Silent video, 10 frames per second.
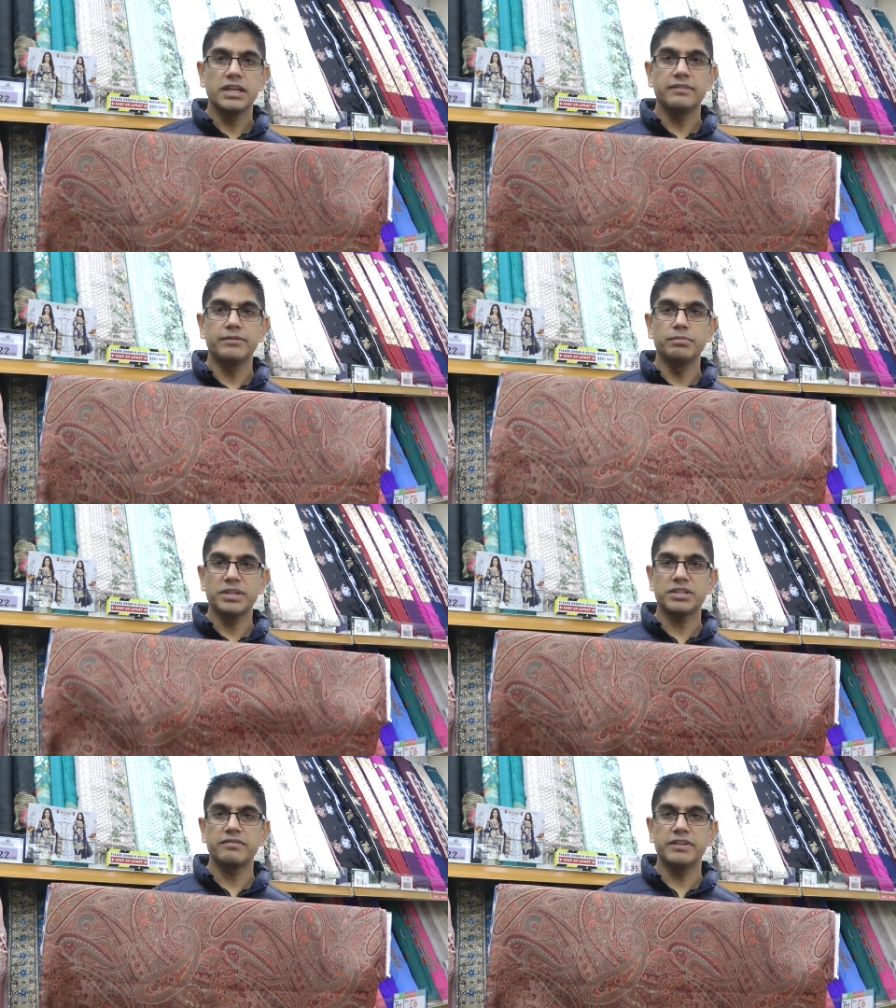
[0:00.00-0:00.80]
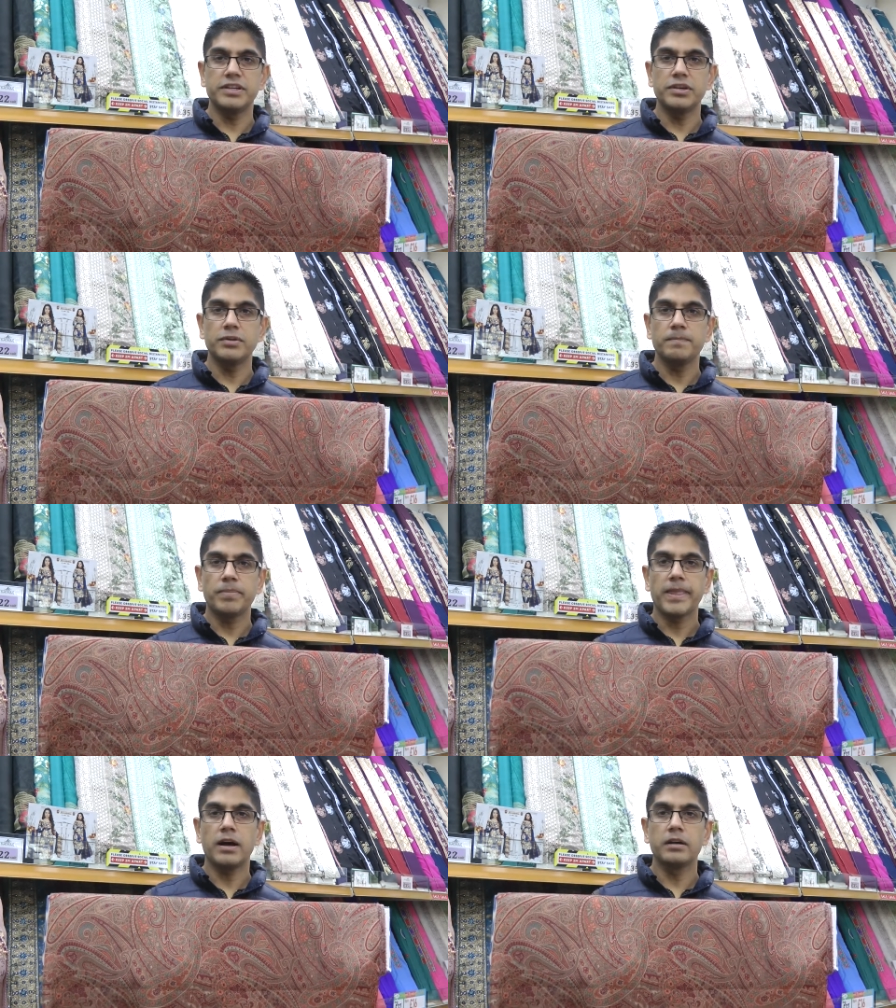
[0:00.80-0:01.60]
If you missed the video,
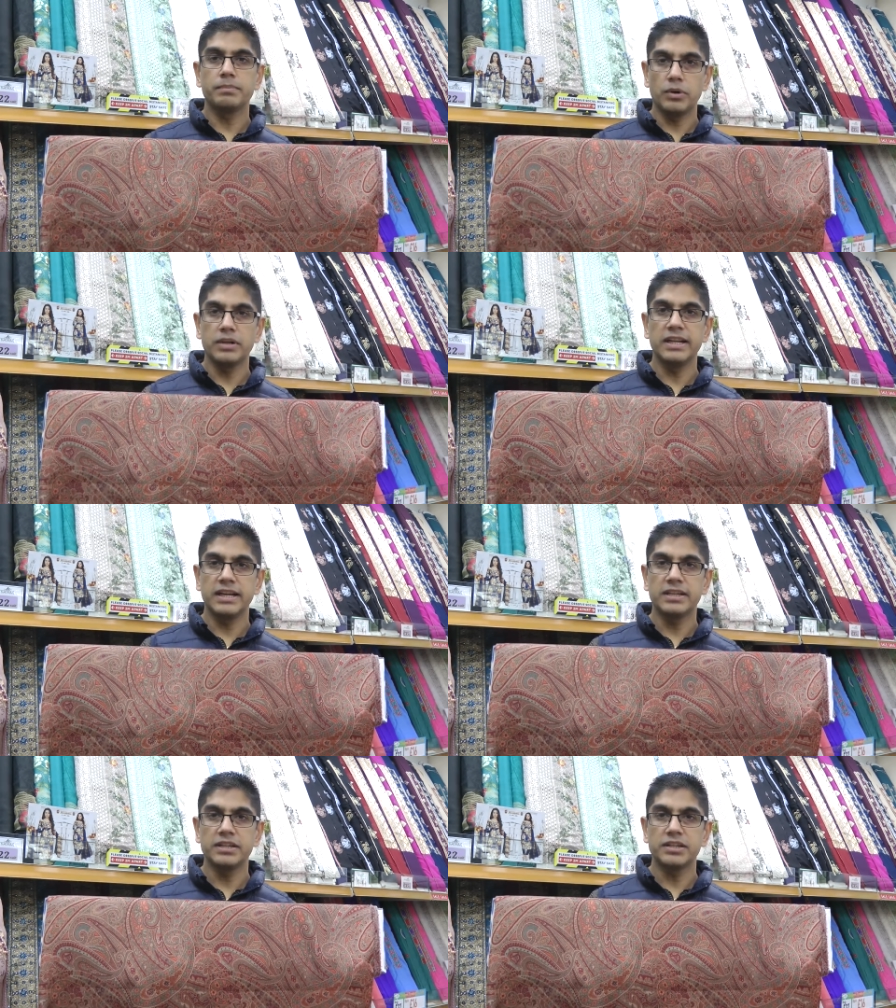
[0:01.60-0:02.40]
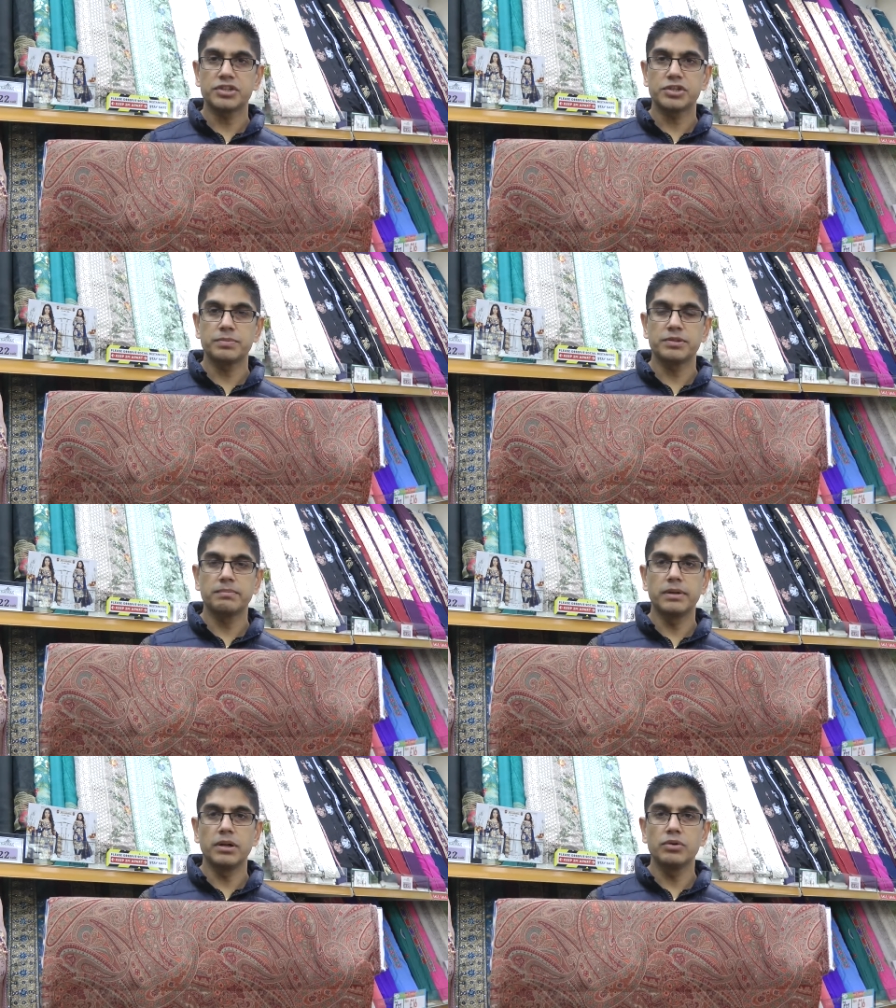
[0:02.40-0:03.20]
I'll put a link in the
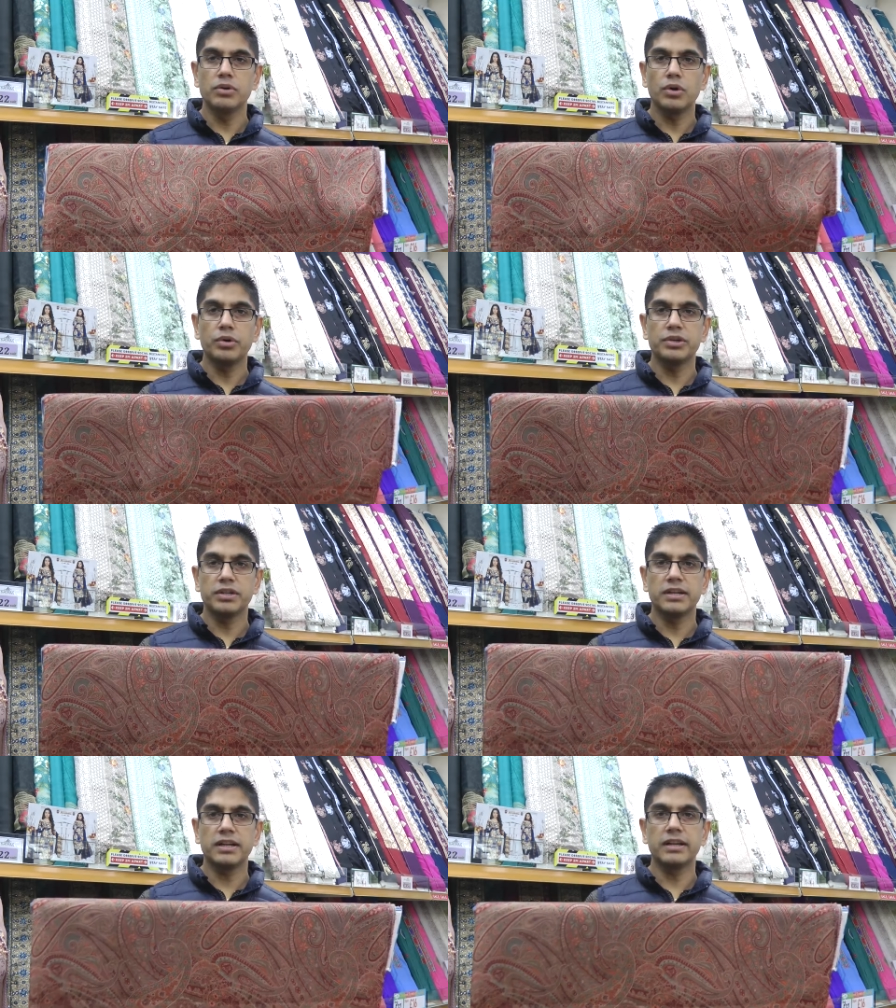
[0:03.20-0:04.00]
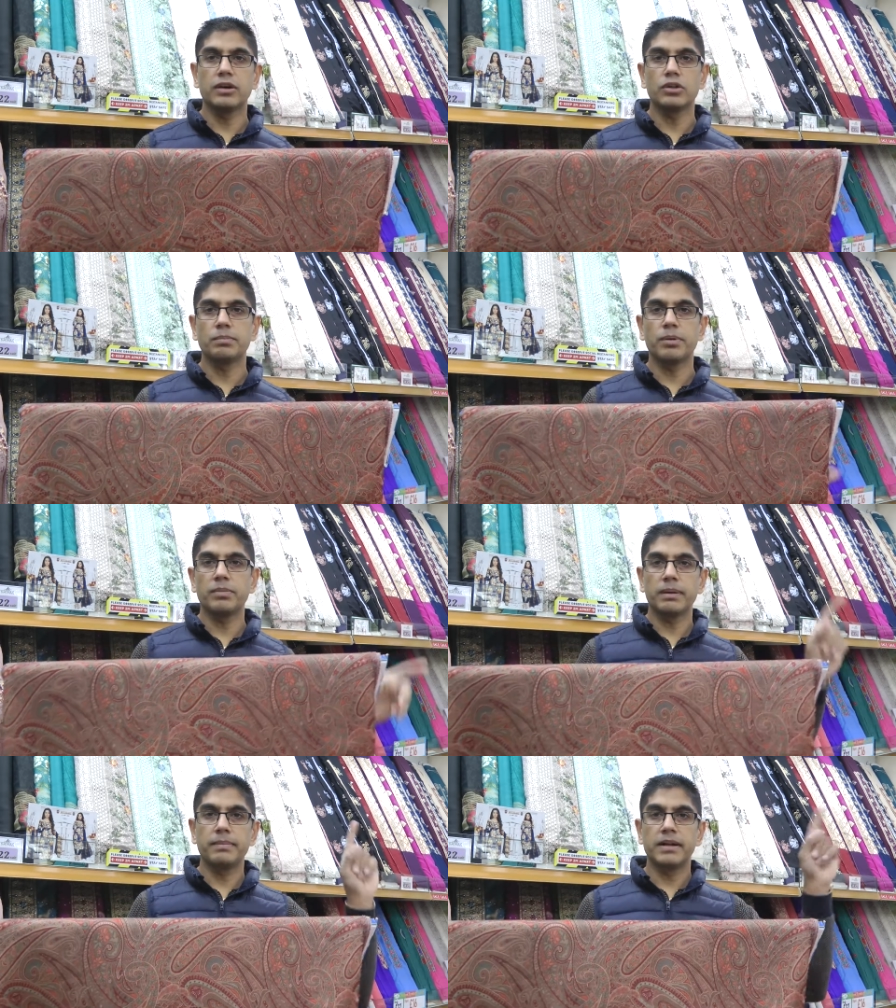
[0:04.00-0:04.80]
description below, or you can click on the
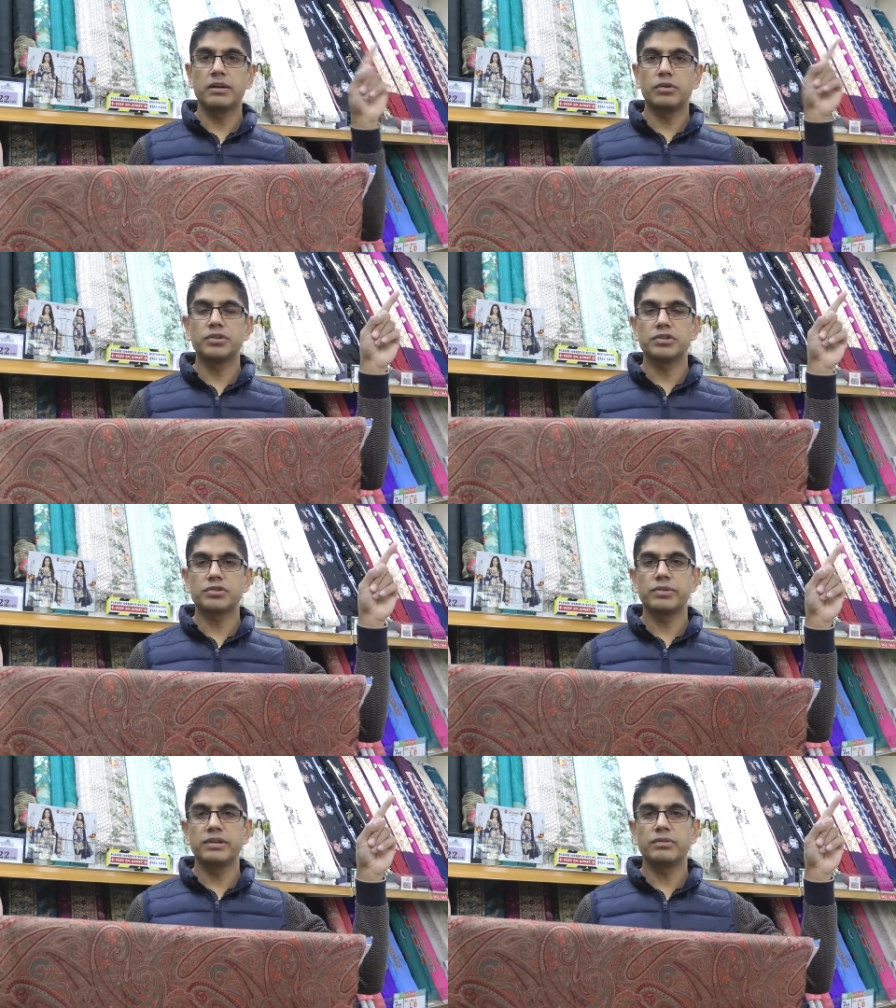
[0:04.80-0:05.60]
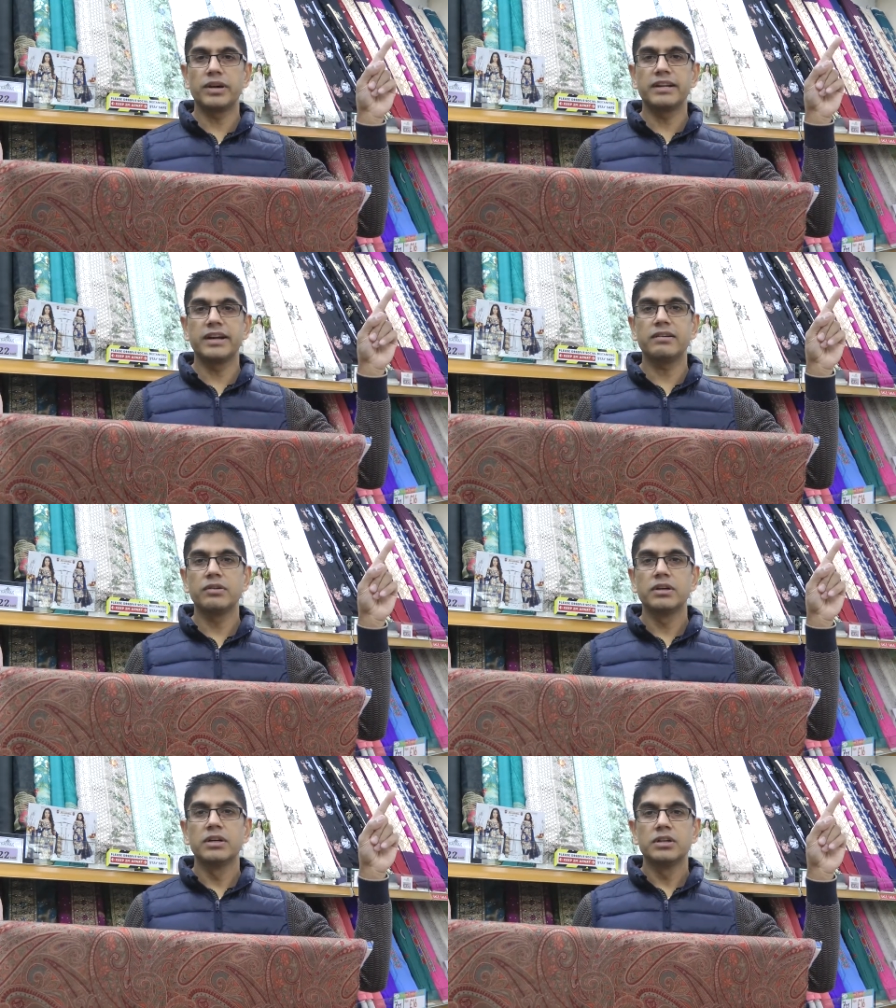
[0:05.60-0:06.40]
pop-up banner on your screen right now
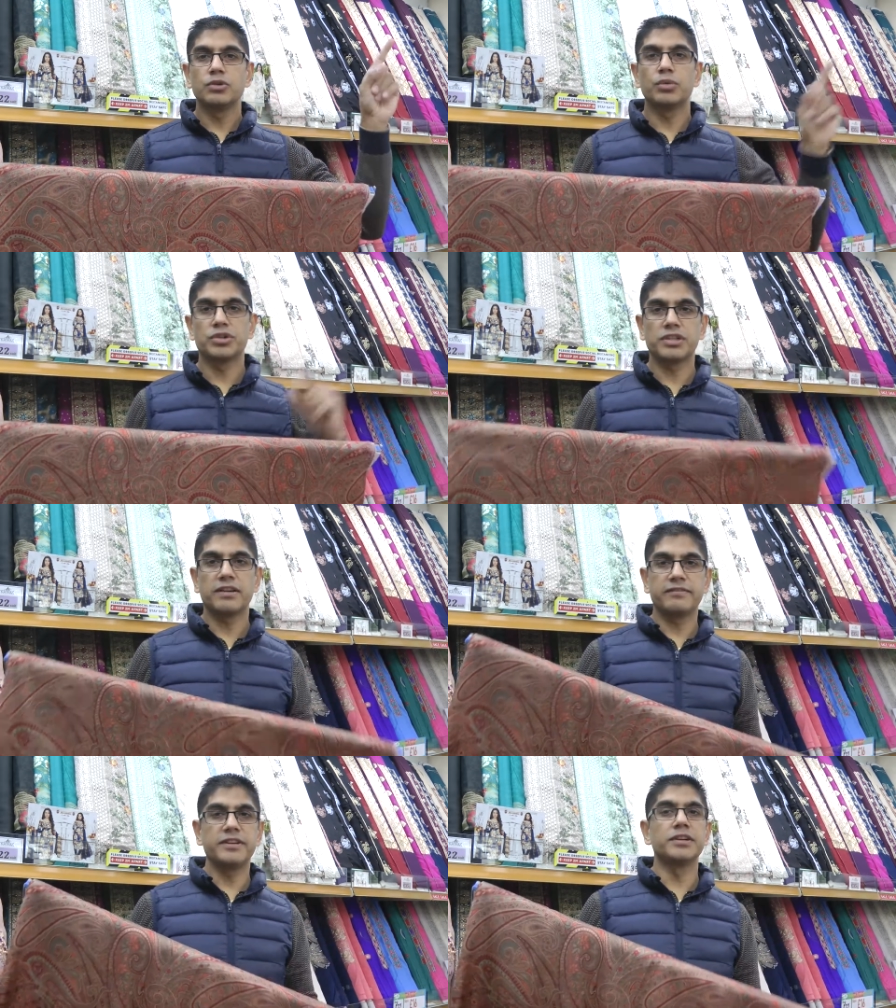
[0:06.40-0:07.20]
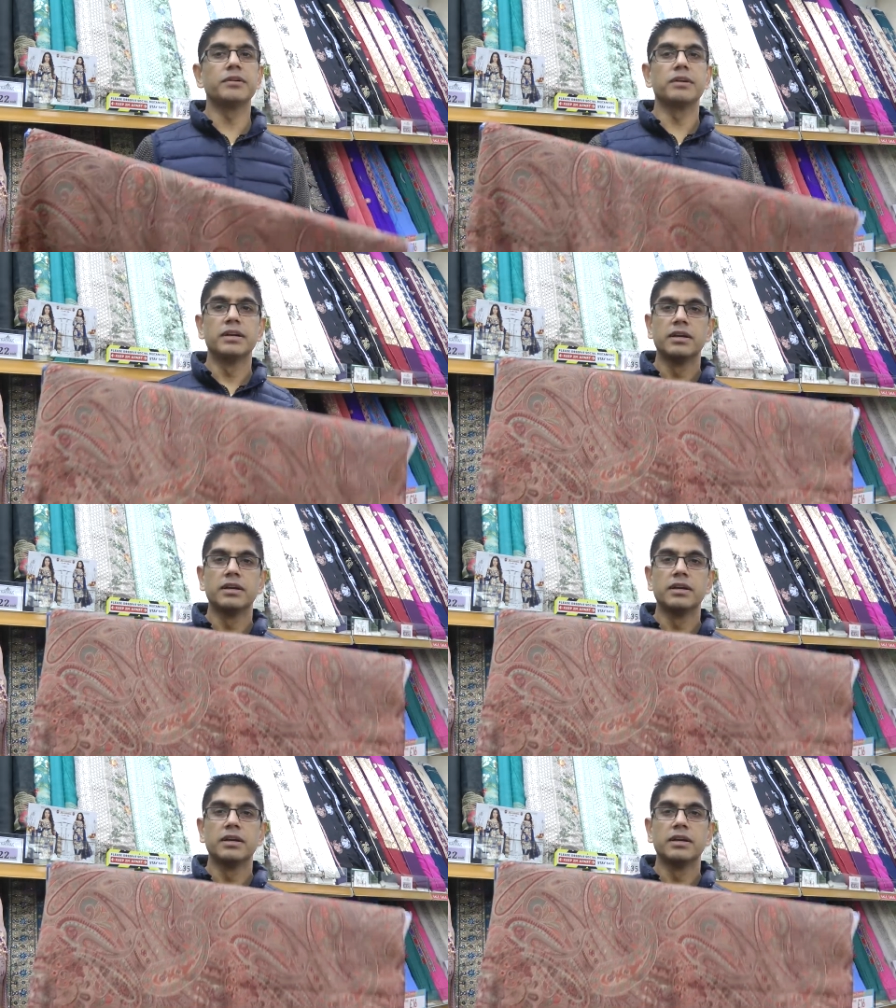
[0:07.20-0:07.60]
to watch that video.